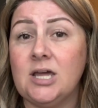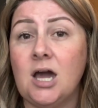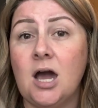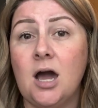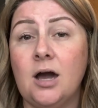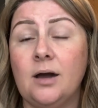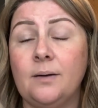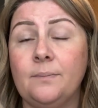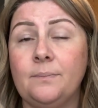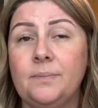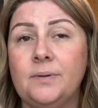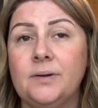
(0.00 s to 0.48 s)

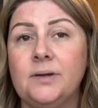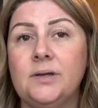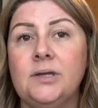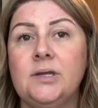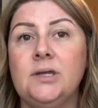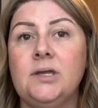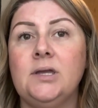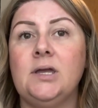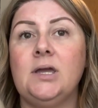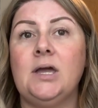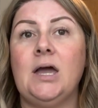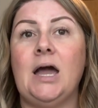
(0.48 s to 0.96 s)
up
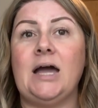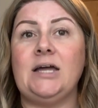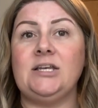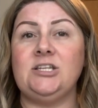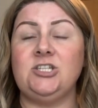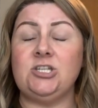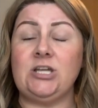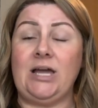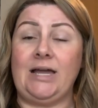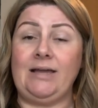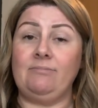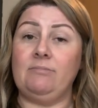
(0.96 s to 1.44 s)

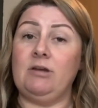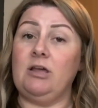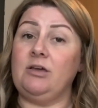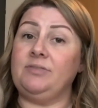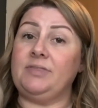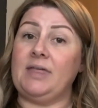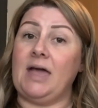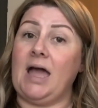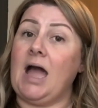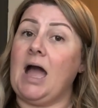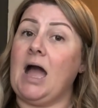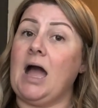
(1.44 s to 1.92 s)
and
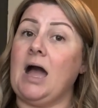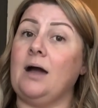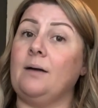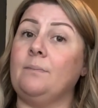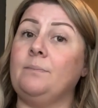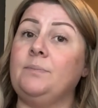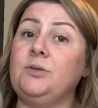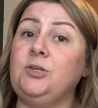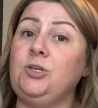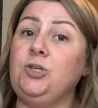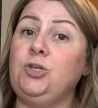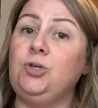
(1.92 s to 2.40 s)
download that
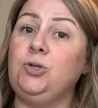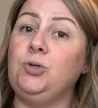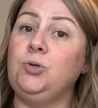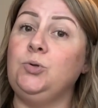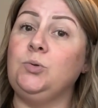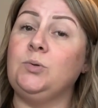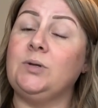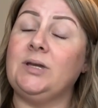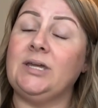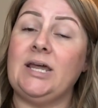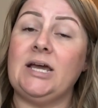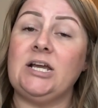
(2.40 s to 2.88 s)
app,
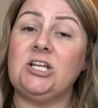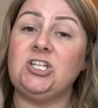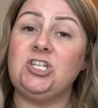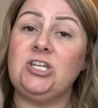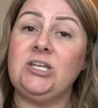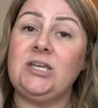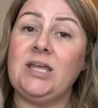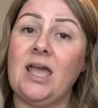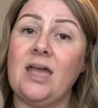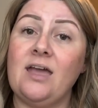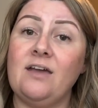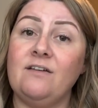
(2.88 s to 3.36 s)
you can
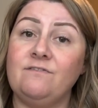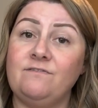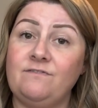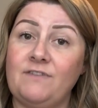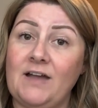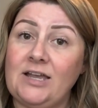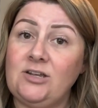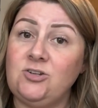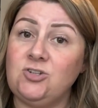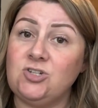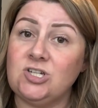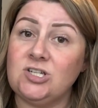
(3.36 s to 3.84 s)
actually get
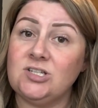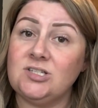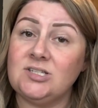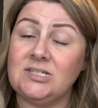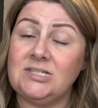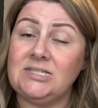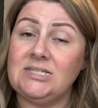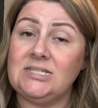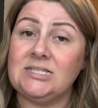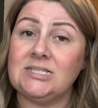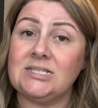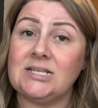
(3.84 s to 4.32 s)
vouchers
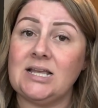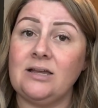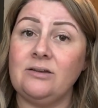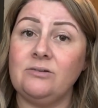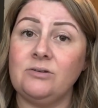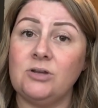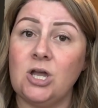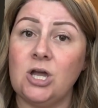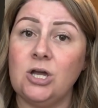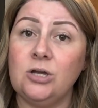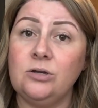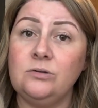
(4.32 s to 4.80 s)
and
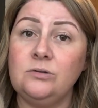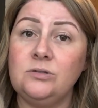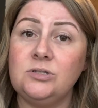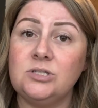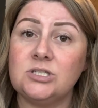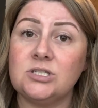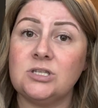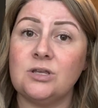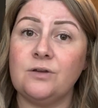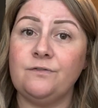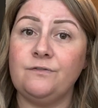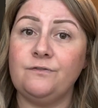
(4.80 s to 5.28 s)
discount
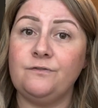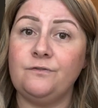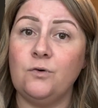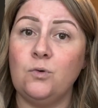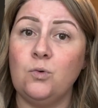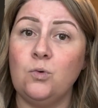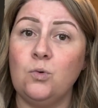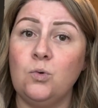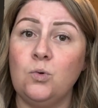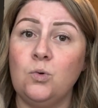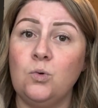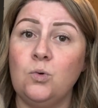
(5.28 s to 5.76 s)
codes
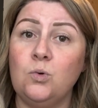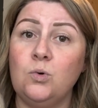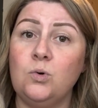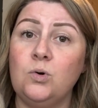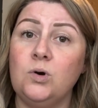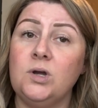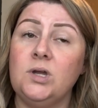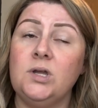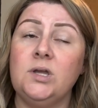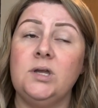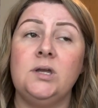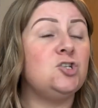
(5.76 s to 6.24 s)

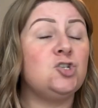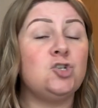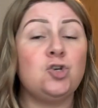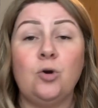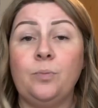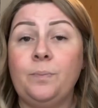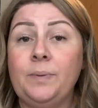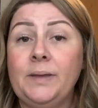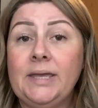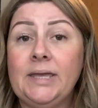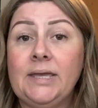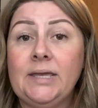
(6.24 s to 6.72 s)
for
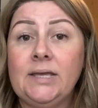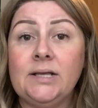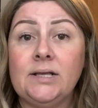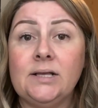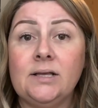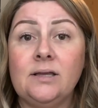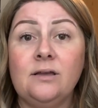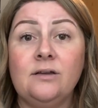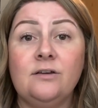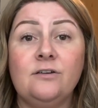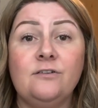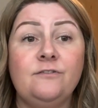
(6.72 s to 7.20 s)

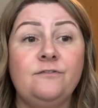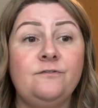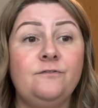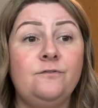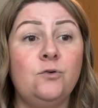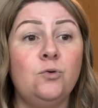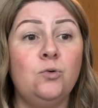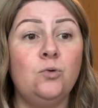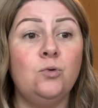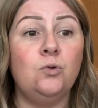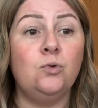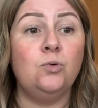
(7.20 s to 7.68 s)
shopping,
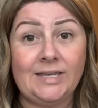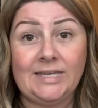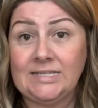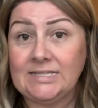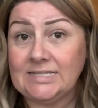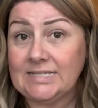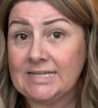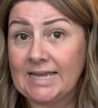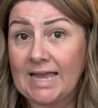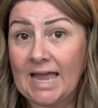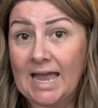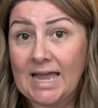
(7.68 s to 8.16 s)
for
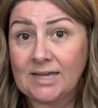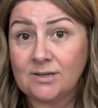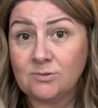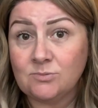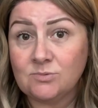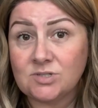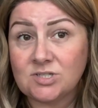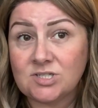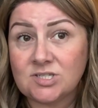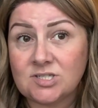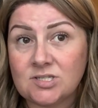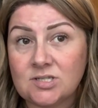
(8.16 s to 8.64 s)
eating
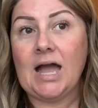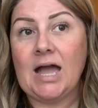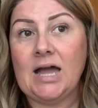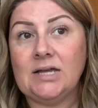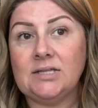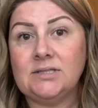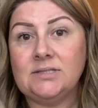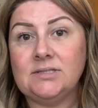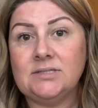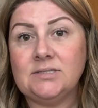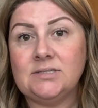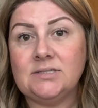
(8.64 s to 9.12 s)
out,
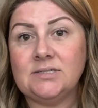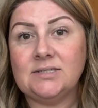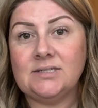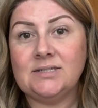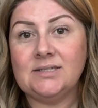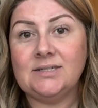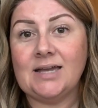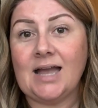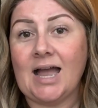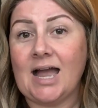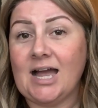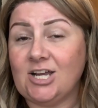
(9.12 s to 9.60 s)
and
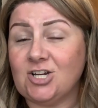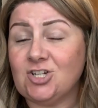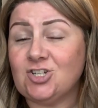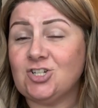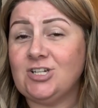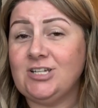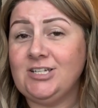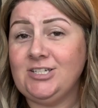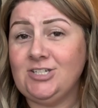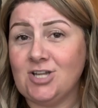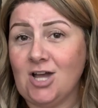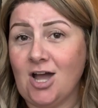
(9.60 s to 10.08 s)
it
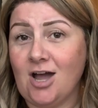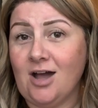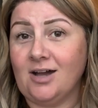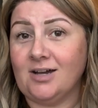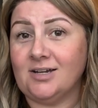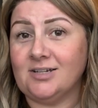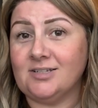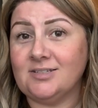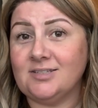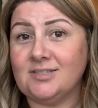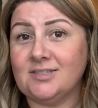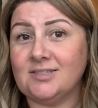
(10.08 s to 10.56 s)
actually
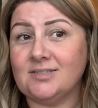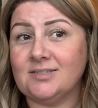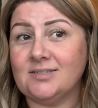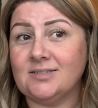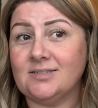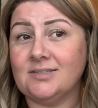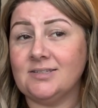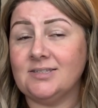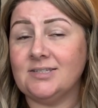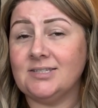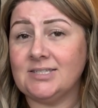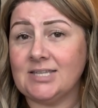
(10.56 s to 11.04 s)

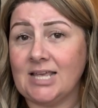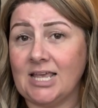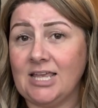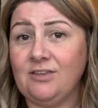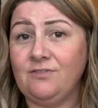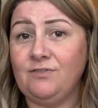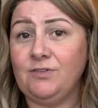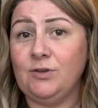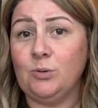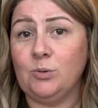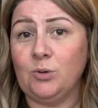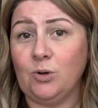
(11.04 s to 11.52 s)
does
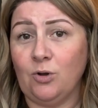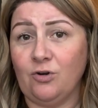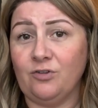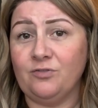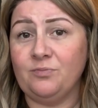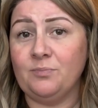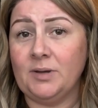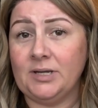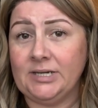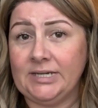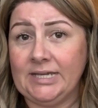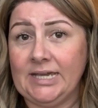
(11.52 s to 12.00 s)
save you a lot
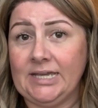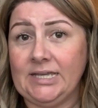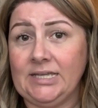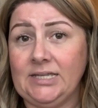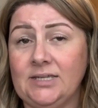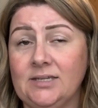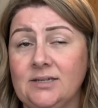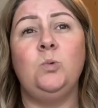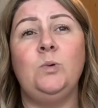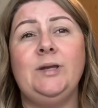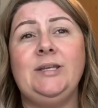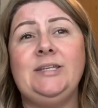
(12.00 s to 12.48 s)
of
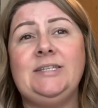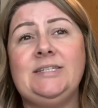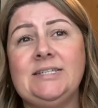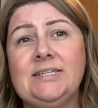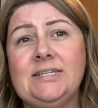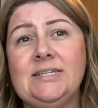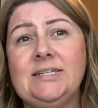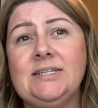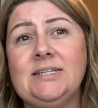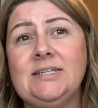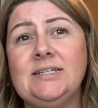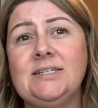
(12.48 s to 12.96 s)
money. We
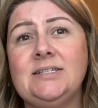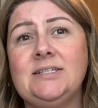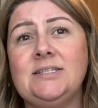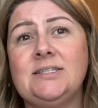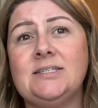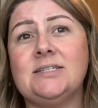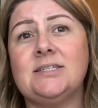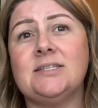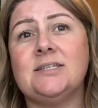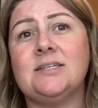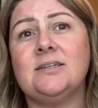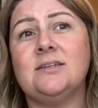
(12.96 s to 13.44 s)

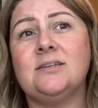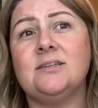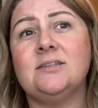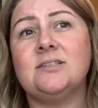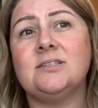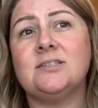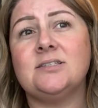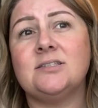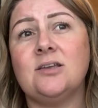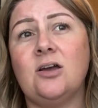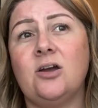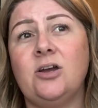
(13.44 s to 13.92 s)
did
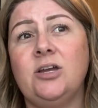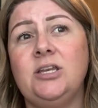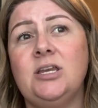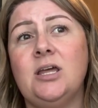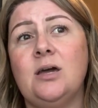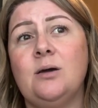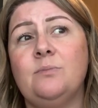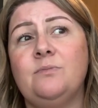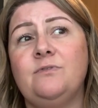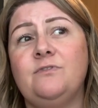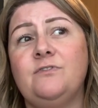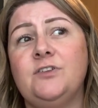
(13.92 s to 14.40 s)
sign
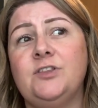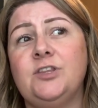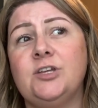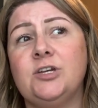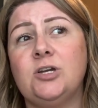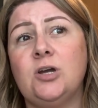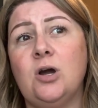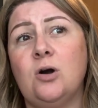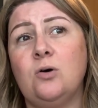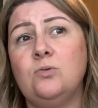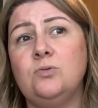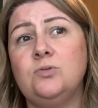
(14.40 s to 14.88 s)
up for the
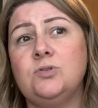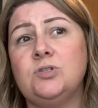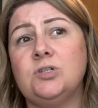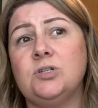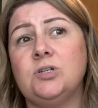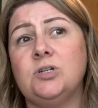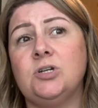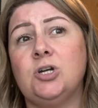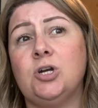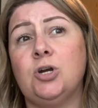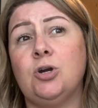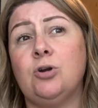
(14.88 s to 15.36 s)

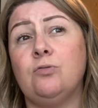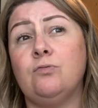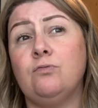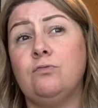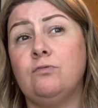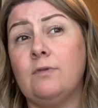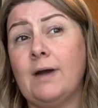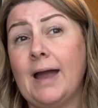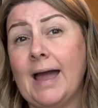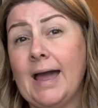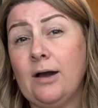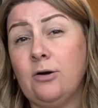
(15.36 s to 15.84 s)
Golden
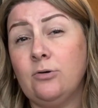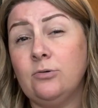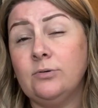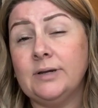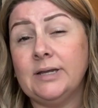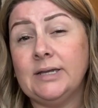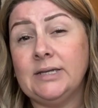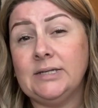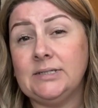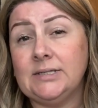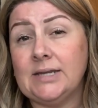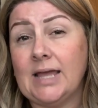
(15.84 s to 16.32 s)

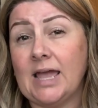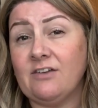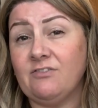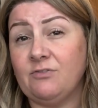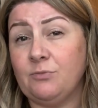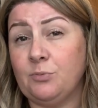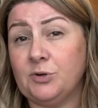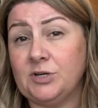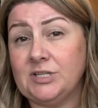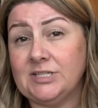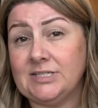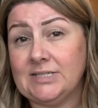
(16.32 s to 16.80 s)
Corral in
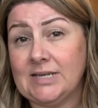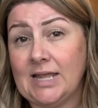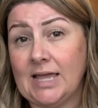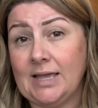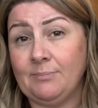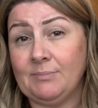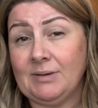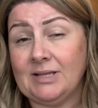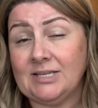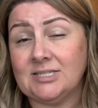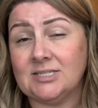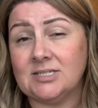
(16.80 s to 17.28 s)
everybody's
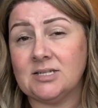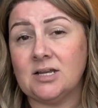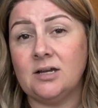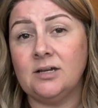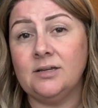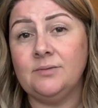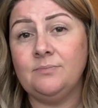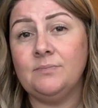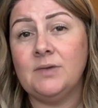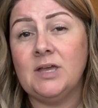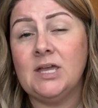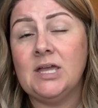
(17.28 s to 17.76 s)
name last
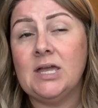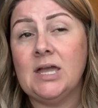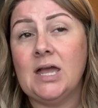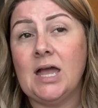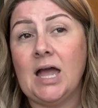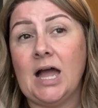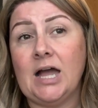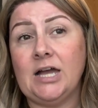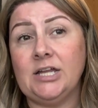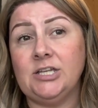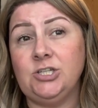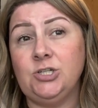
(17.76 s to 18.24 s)
time,
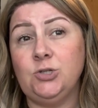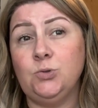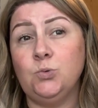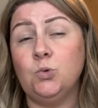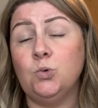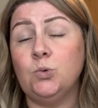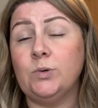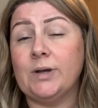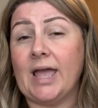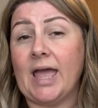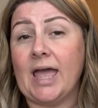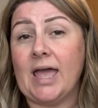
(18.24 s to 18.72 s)
and you
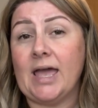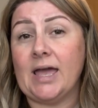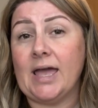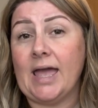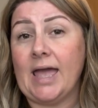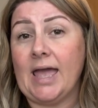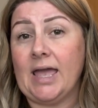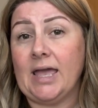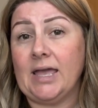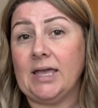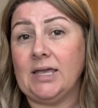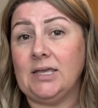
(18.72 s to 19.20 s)
all get
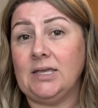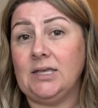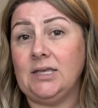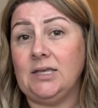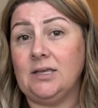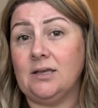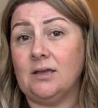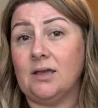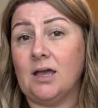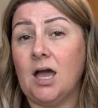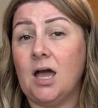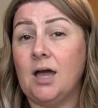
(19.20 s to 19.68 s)
a
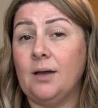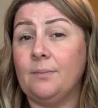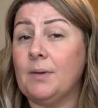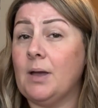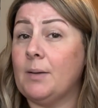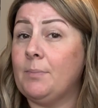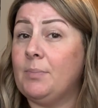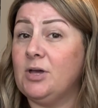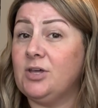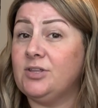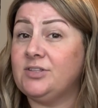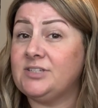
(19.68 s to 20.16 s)

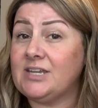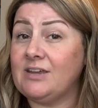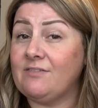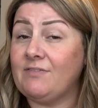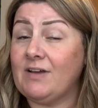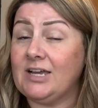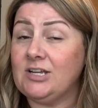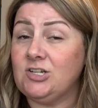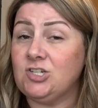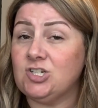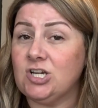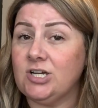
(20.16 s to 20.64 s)
birthday
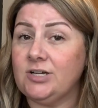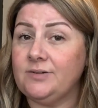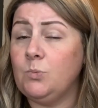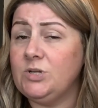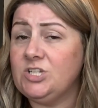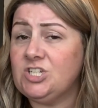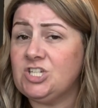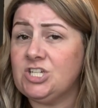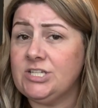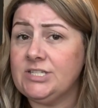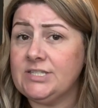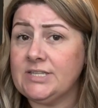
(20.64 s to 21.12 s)
voucher,
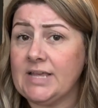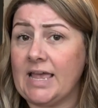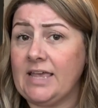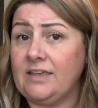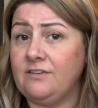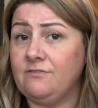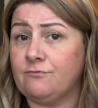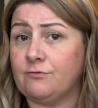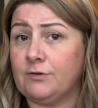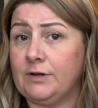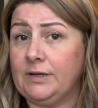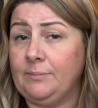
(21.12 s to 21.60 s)
which is
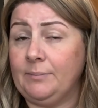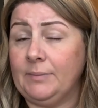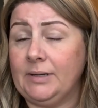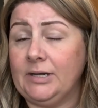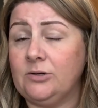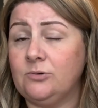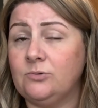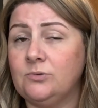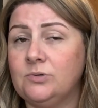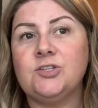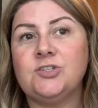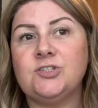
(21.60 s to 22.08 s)
a free
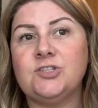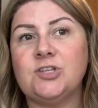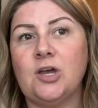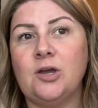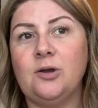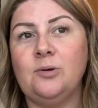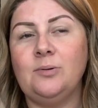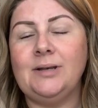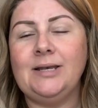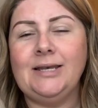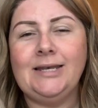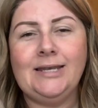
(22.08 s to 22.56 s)
meal.
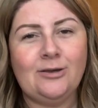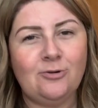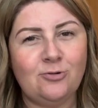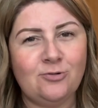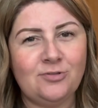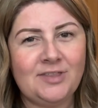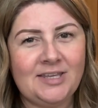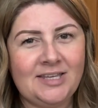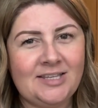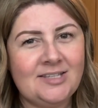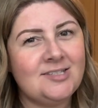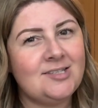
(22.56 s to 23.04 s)
So little
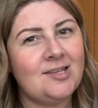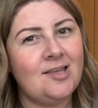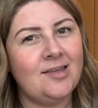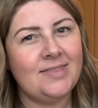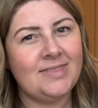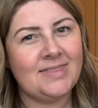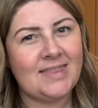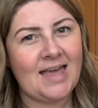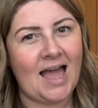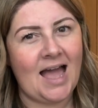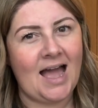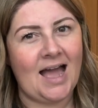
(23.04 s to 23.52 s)
things
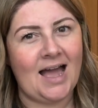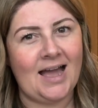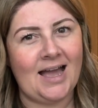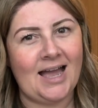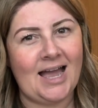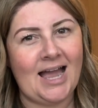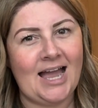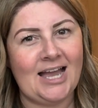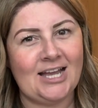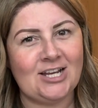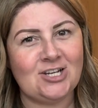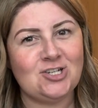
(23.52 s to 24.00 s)
like that
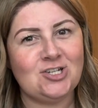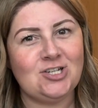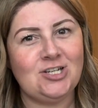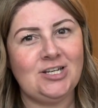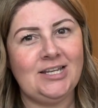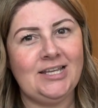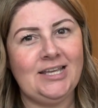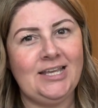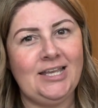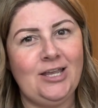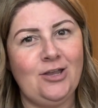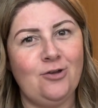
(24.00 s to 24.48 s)

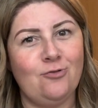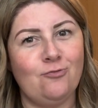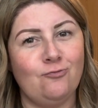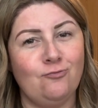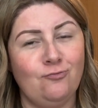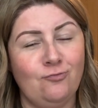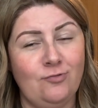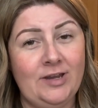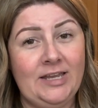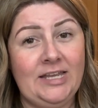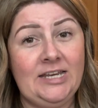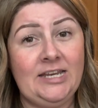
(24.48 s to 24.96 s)
actually
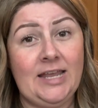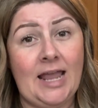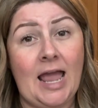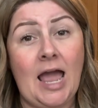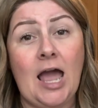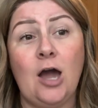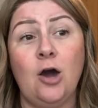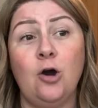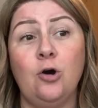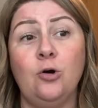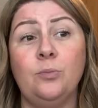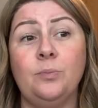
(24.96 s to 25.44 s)
really
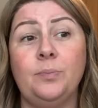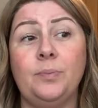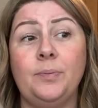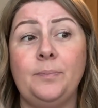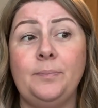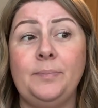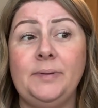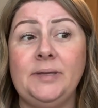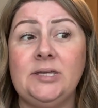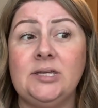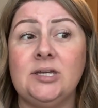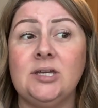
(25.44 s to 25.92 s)
help,
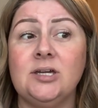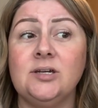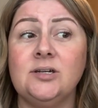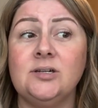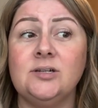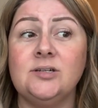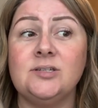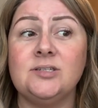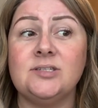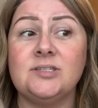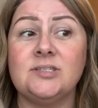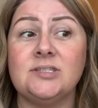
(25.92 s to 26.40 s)

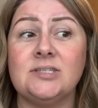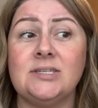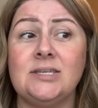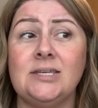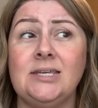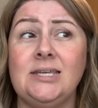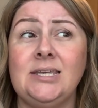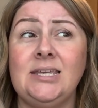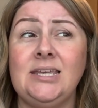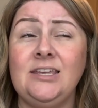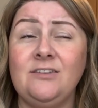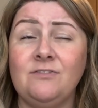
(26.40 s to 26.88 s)
because
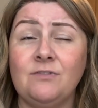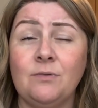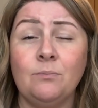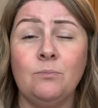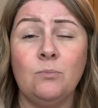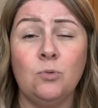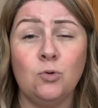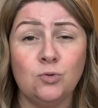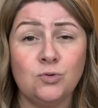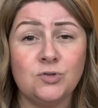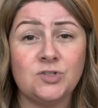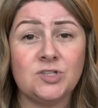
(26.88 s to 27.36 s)
even
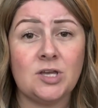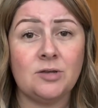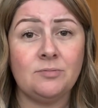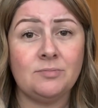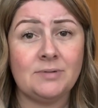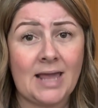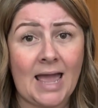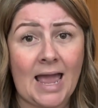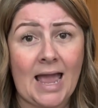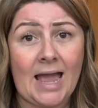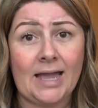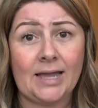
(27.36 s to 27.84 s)
more so
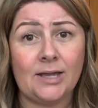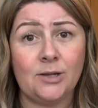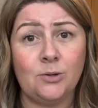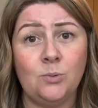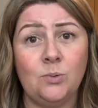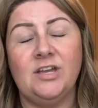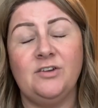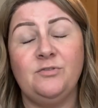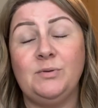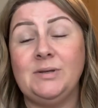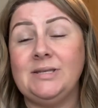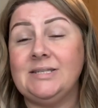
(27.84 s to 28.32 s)

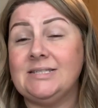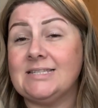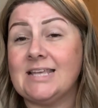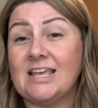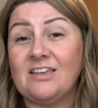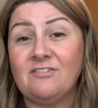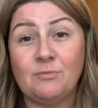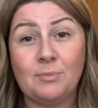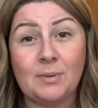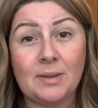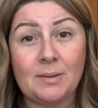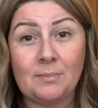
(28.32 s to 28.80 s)
now, if we can
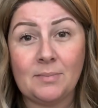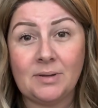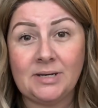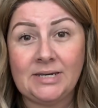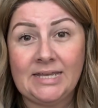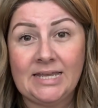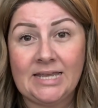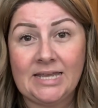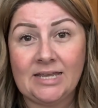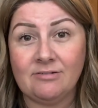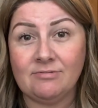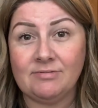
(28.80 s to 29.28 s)
save a bit of
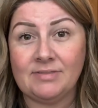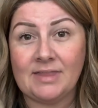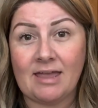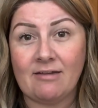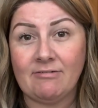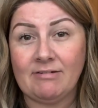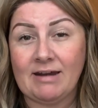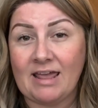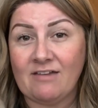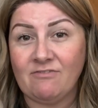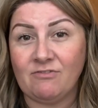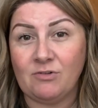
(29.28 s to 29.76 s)
money here and
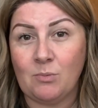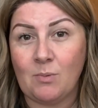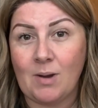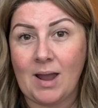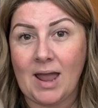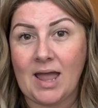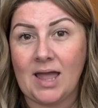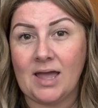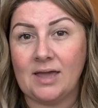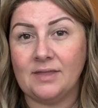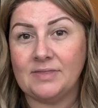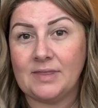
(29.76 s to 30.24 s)
there and
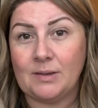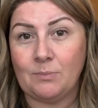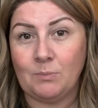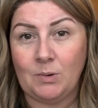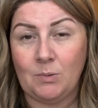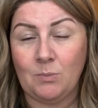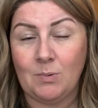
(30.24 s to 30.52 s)
everywhere, then we